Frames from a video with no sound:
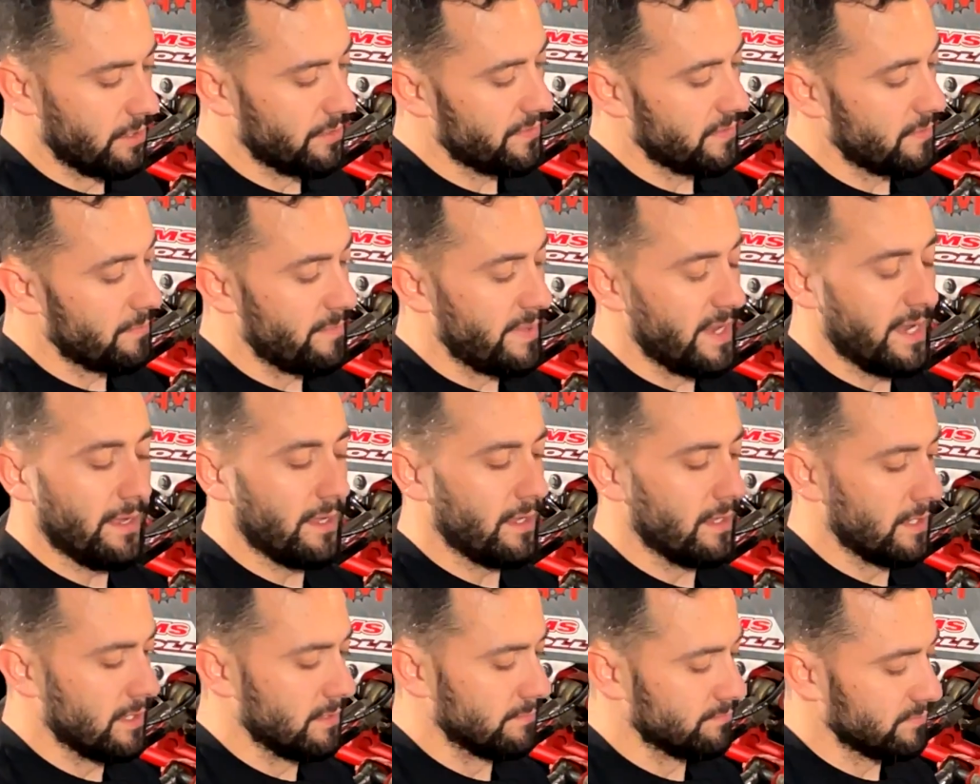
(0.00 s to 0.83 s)

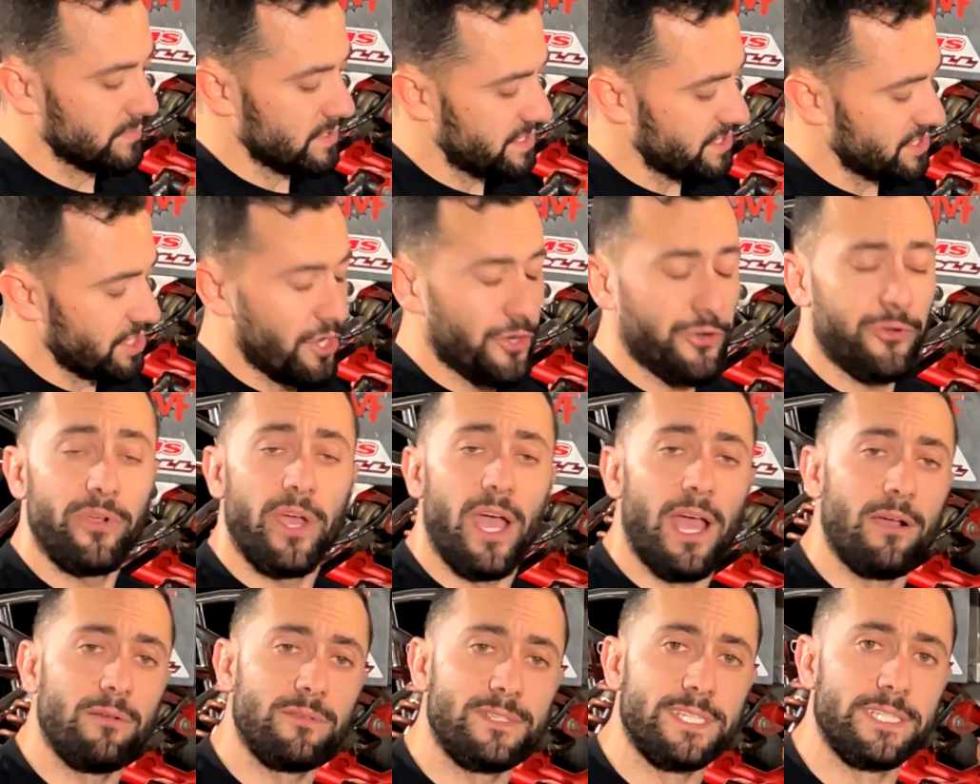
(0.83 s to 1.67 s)
the starter
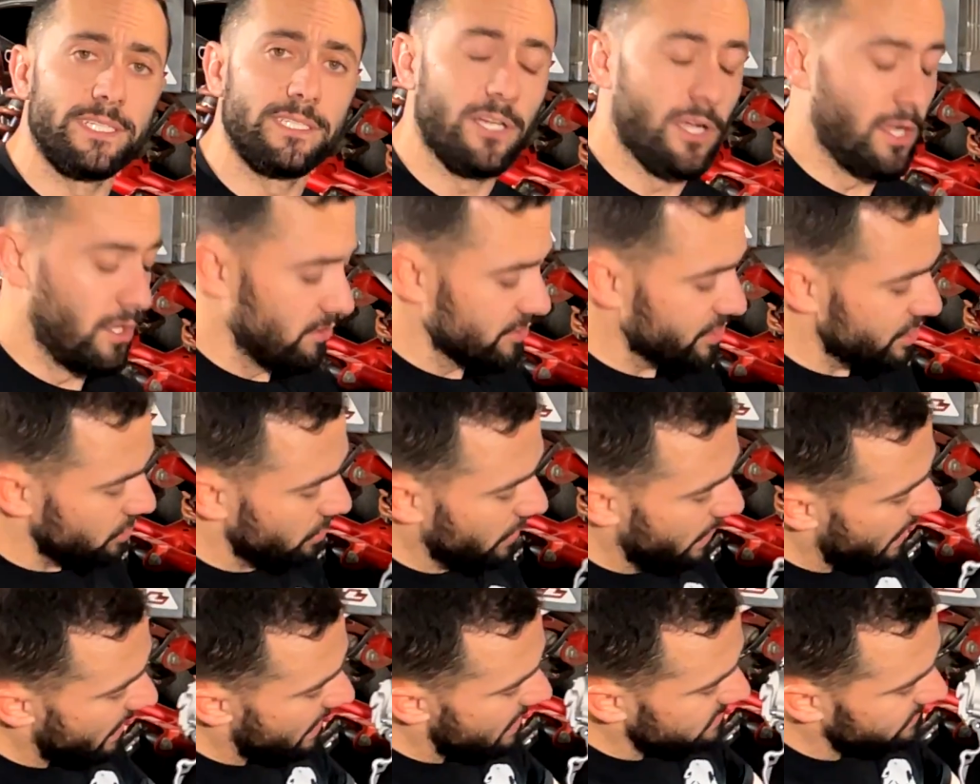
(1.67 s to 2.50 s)
housing also
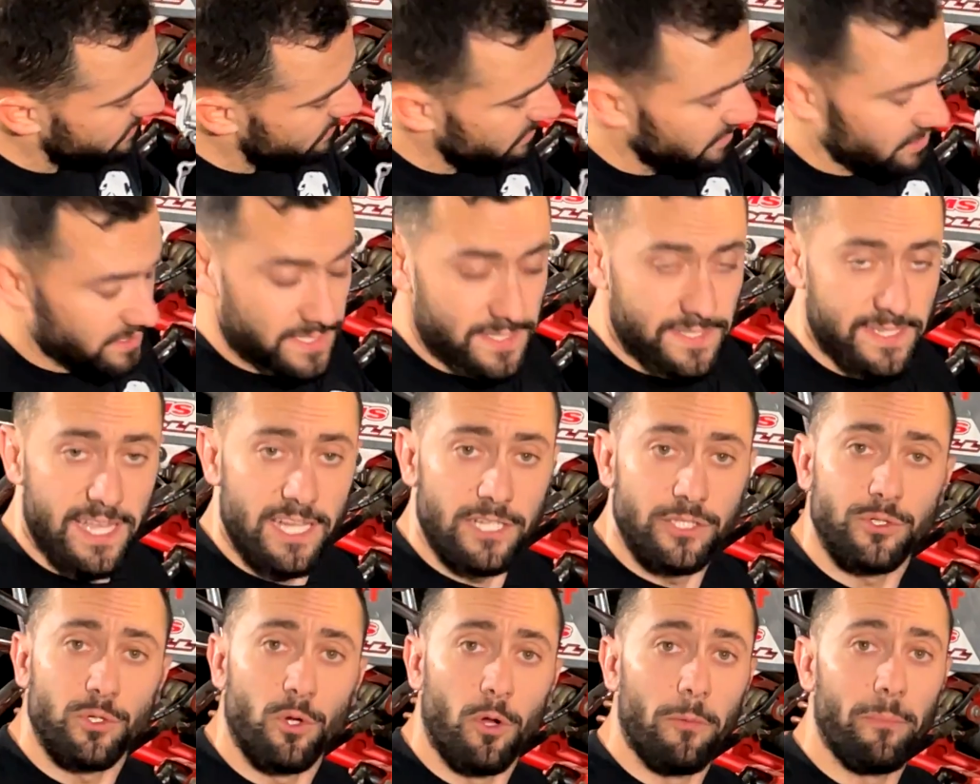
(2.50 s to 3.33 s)
has a
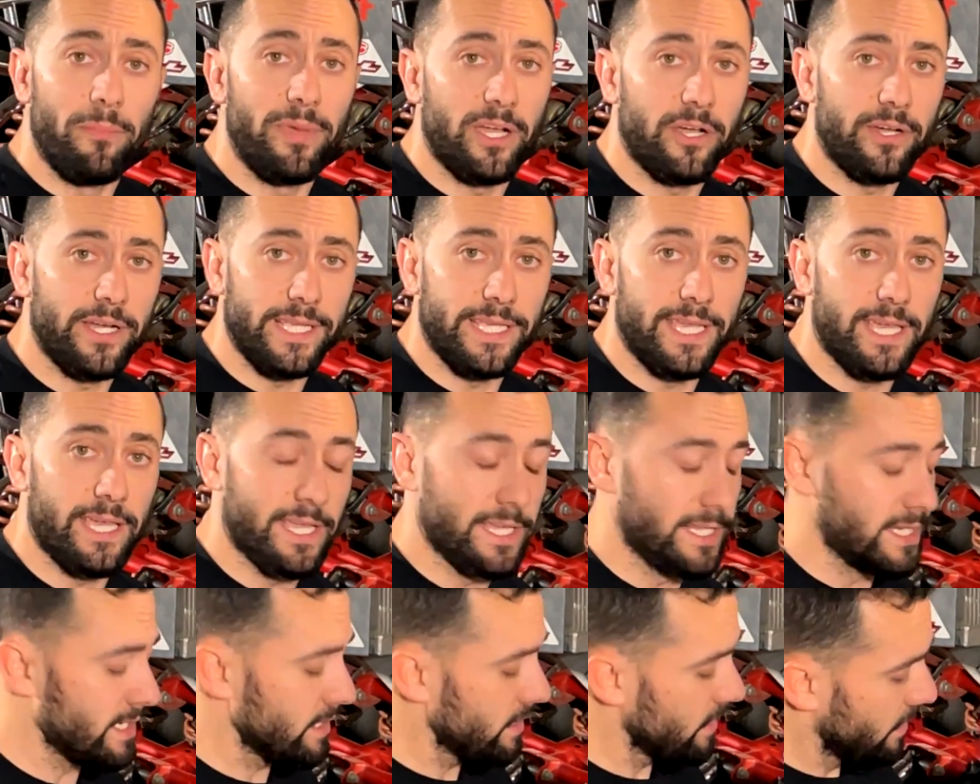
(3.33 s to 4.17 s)
central bearing in
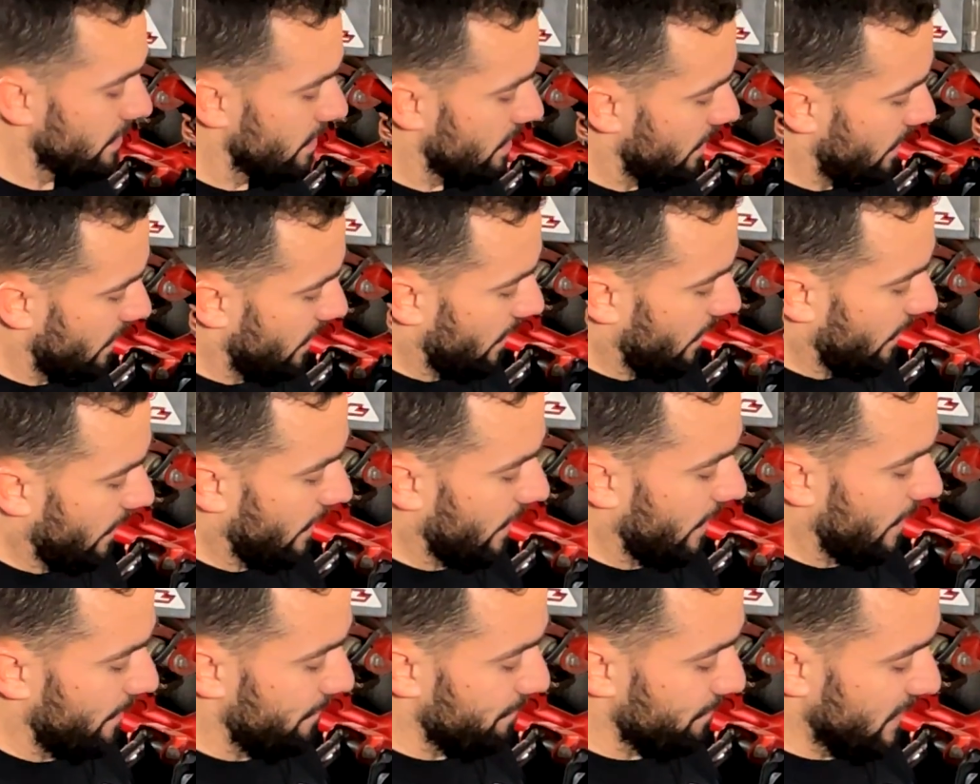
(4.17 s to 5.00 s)
it.
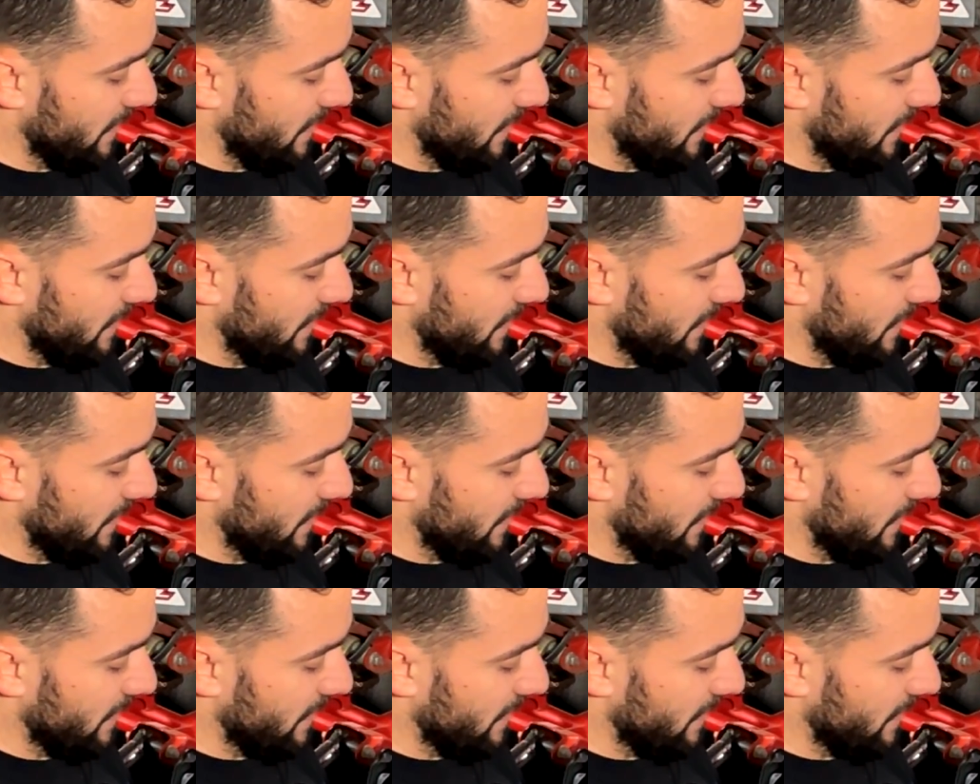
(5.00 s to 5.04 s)
It